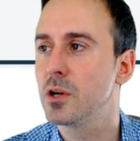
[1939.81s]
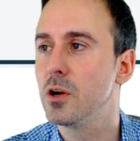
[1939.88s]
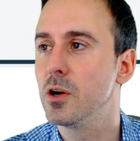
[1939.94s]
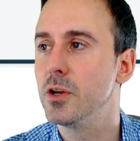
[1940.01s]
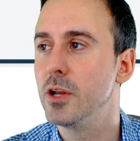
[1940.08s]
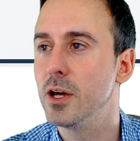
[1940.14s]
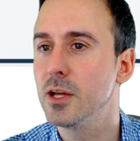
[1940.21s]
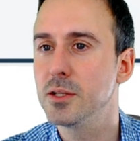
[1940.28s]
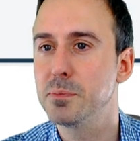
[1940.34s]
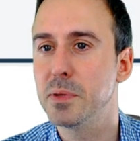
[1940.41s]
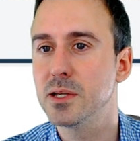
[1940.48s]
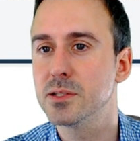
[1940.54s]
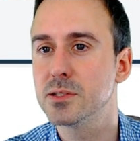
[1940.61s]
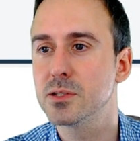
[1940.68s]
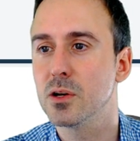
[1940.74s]
are not
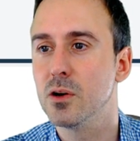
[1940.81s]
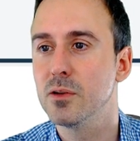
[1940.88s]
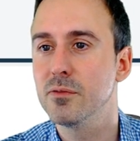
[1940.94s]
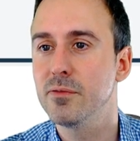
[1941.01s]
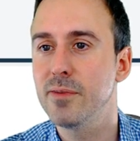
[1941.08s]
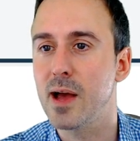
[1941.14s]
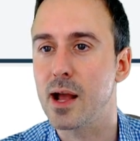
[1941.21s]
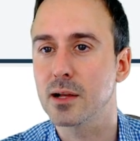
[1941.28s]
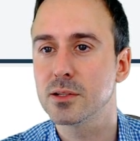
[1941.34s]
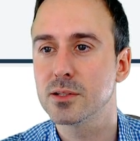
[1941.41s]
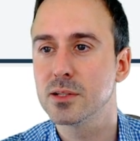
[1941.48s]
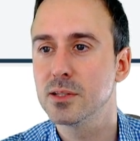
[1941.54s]
based on fact.